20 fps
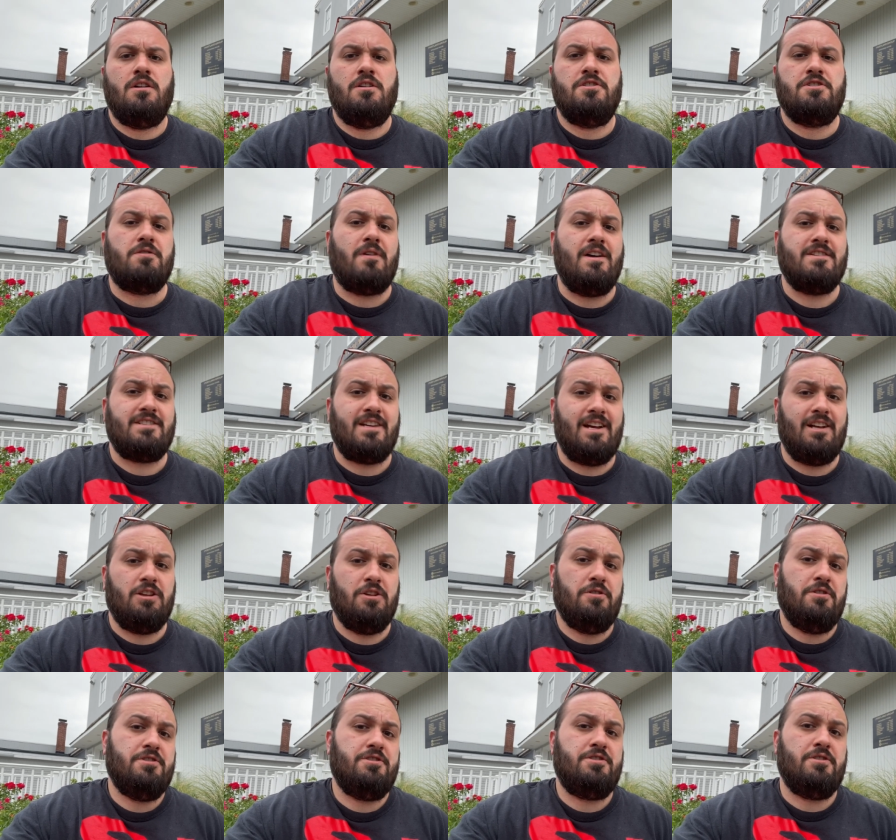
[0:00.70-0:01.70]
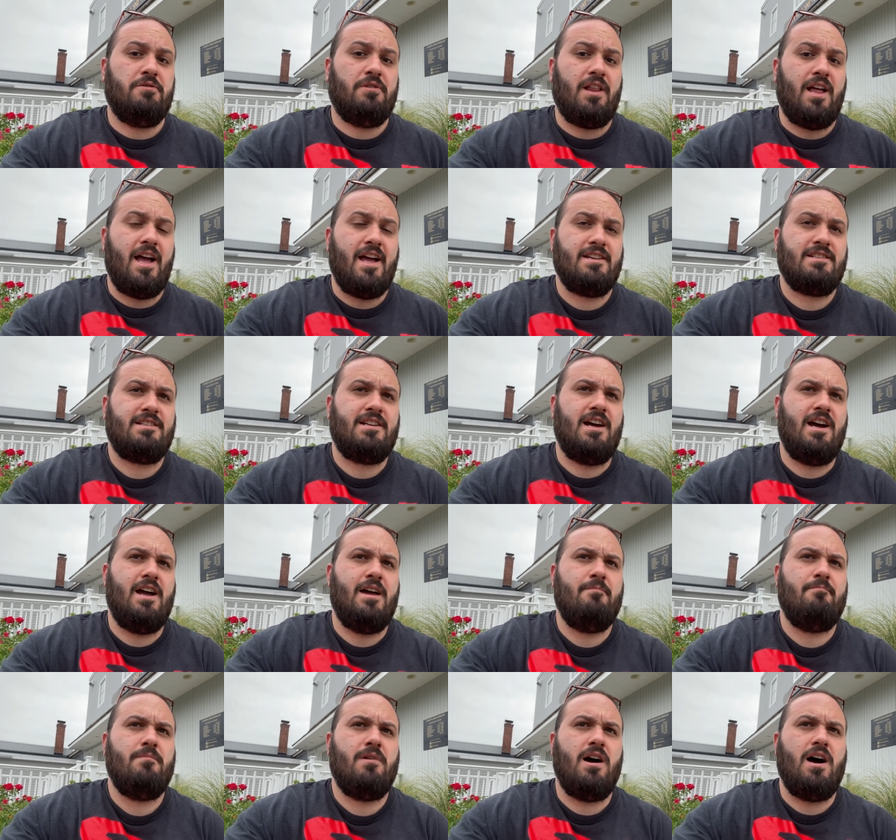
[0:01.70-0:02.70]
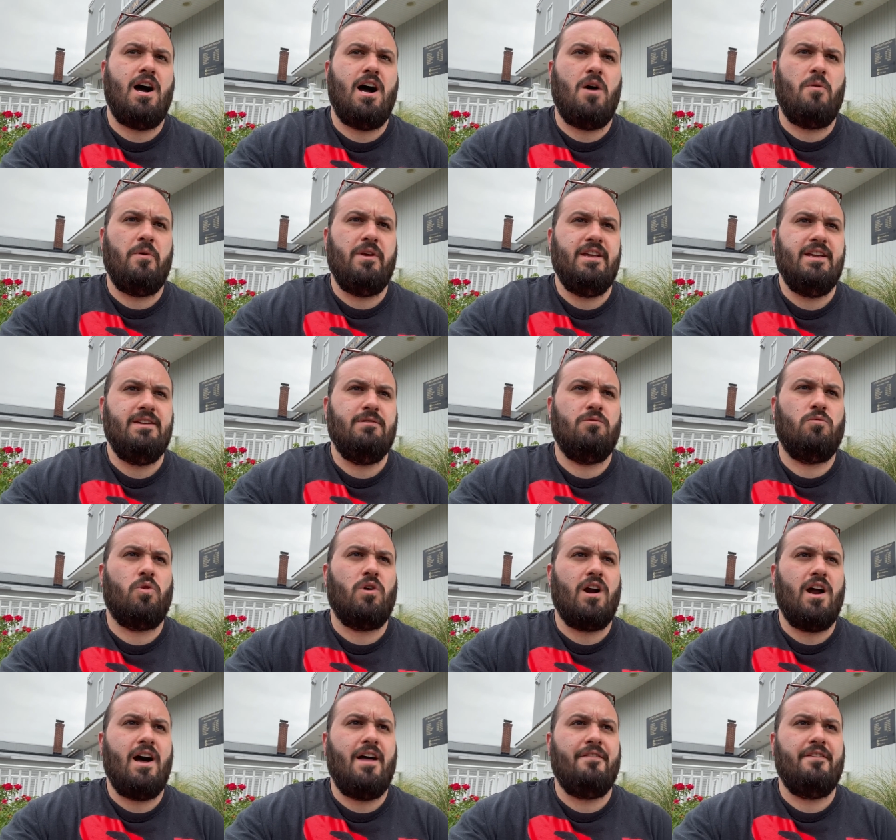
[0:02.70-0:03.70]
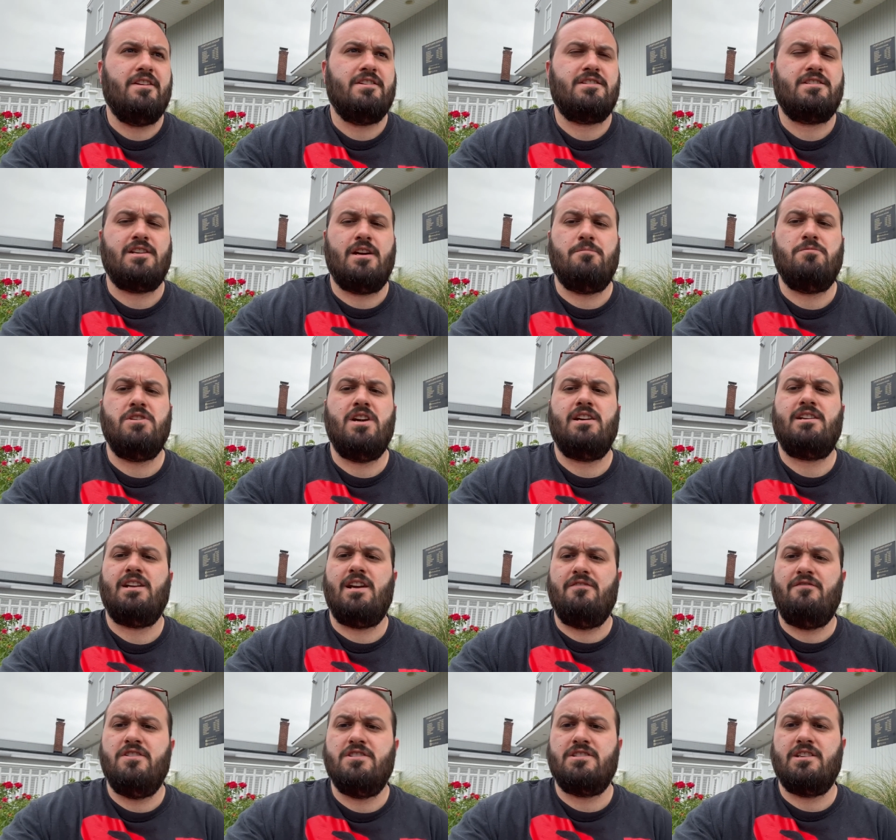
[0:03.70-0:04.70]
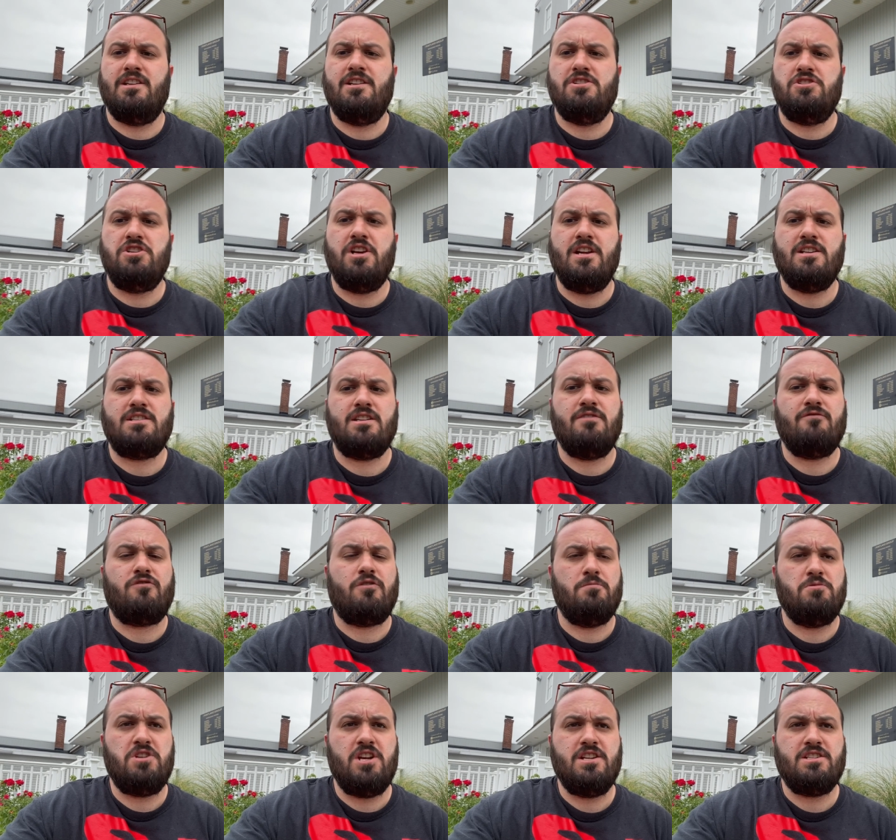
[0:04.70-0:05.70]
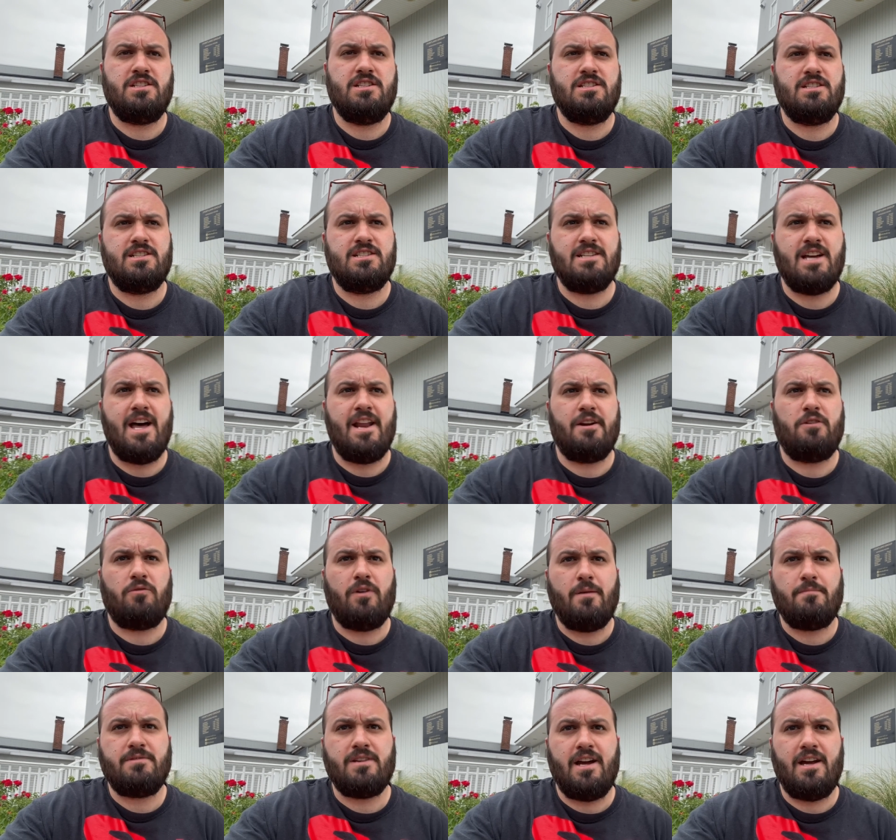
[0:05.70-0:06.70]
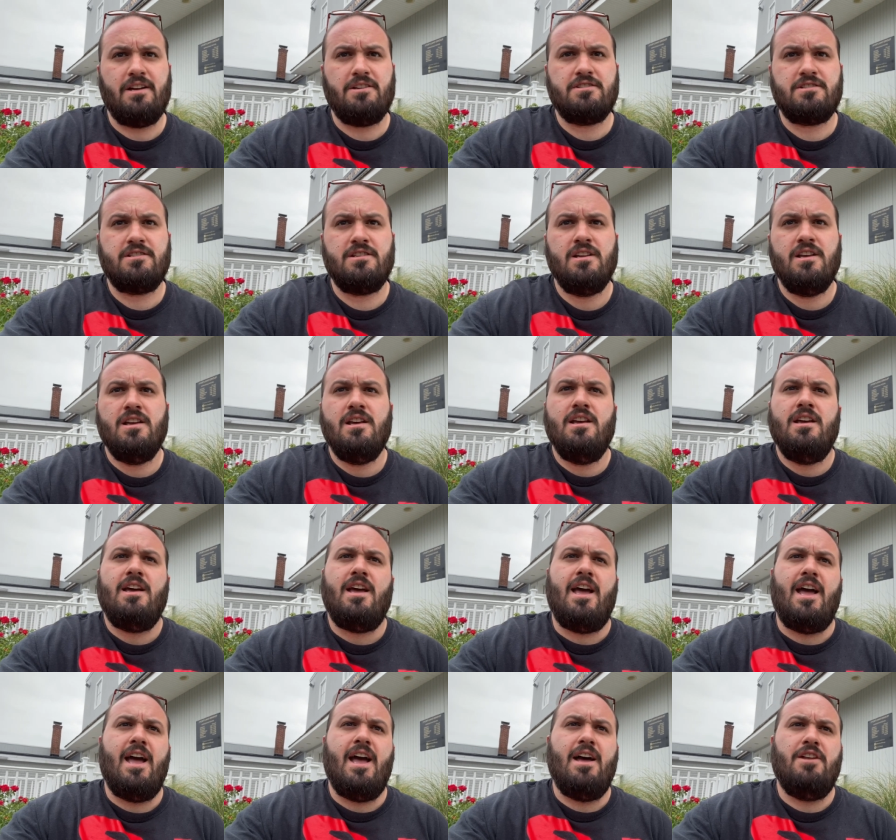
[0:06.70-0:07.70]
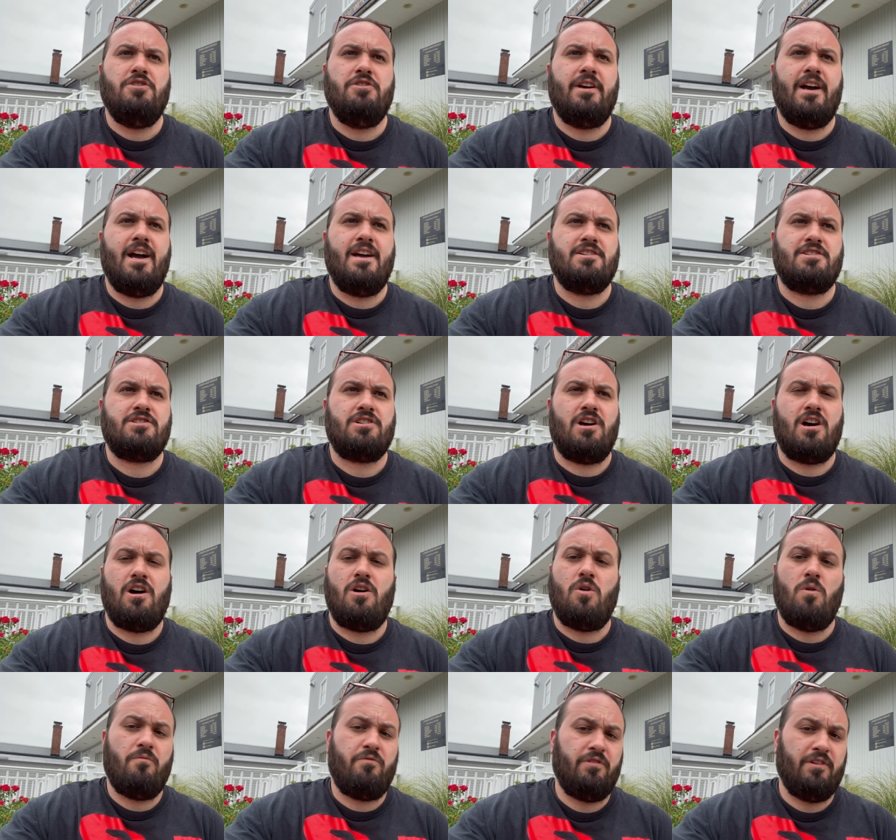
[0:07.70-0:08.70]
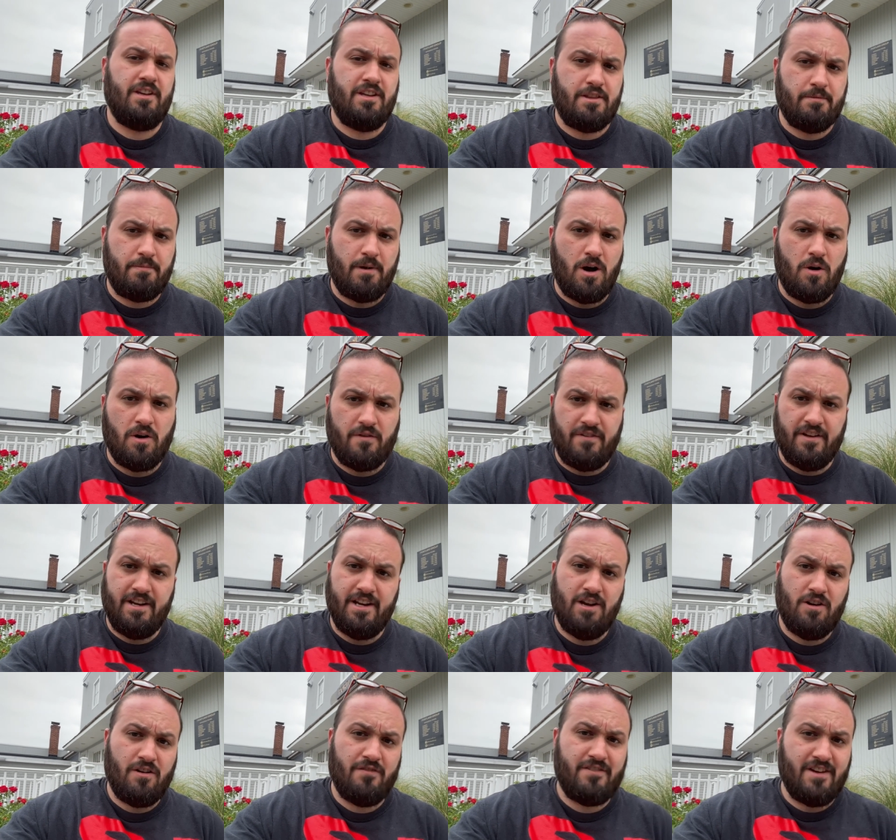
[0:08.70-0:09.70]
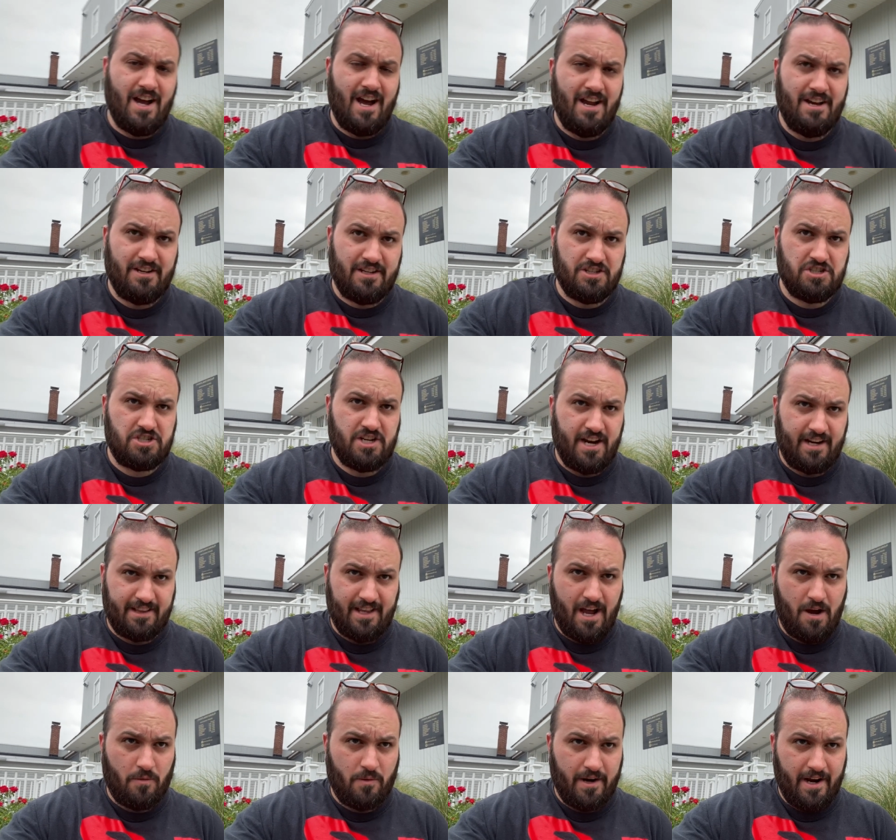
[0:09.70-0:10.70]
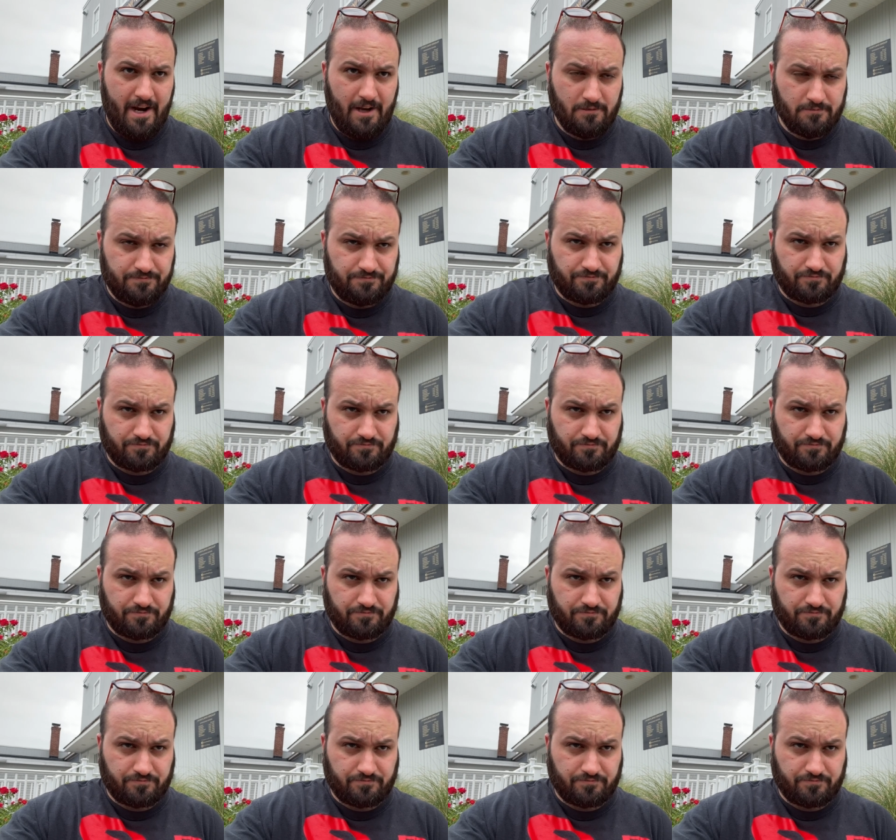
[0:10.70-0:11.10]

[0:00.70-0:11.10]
So as I alluded to last time uh, we were on this subject, I visited Jason from Jason's Exotic Reptiles and you guys saw hopefully the boa video. If not, you can check that one out.